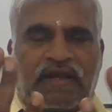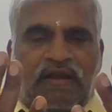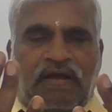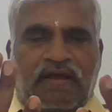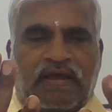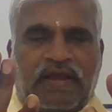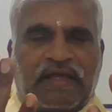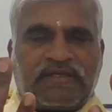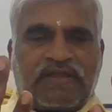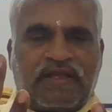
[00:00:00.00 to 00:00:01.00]
in
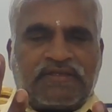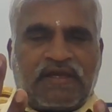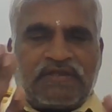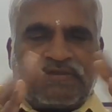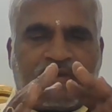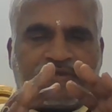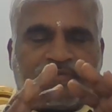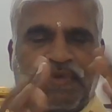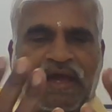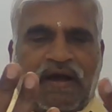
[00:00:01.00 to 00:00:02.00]
nature, that is a
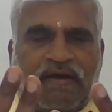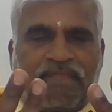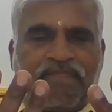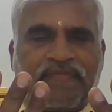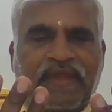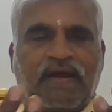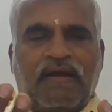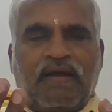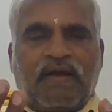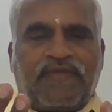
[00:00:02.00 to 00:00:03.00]
sphere,
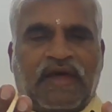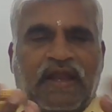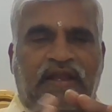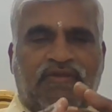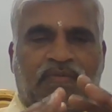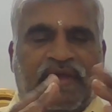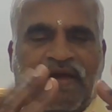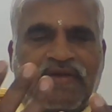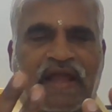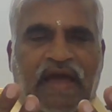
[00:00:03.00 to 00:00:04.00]
the length will be
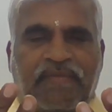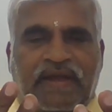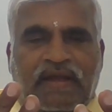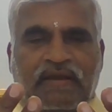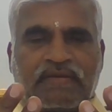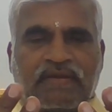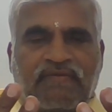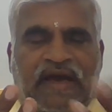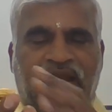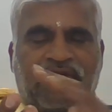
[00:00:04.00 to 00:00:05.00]
of a diameter.
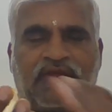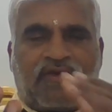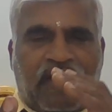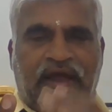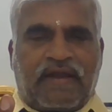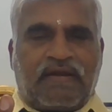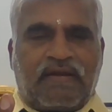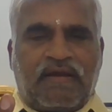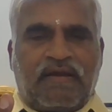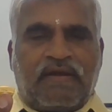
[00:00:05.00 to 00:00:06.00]
Wherever you cut
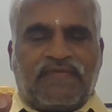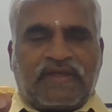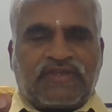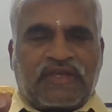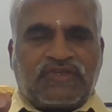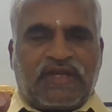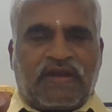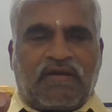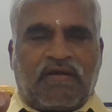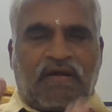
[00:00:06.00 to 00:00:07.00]
the
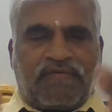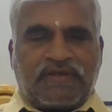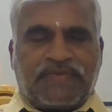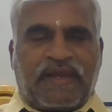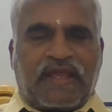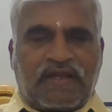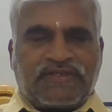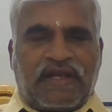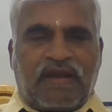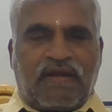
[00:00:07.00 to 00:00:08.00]
section of the spherical
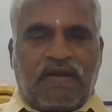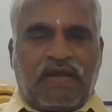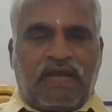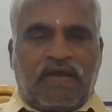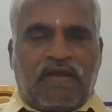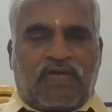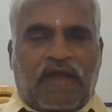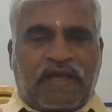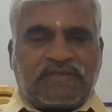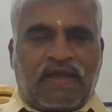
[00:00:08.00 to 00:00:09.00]
shell, it
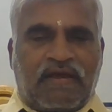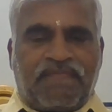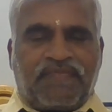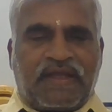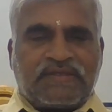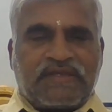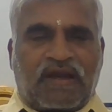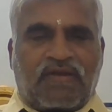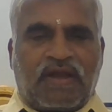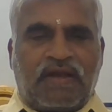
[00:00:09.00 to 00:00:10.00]
likes a
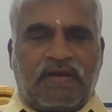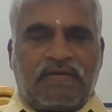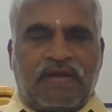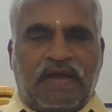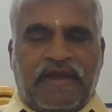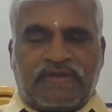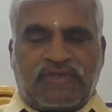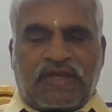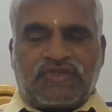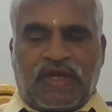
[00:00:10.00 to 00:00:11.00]
circular in
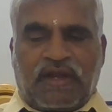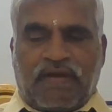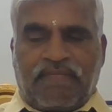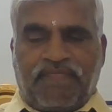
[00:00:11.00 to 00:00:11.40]
section.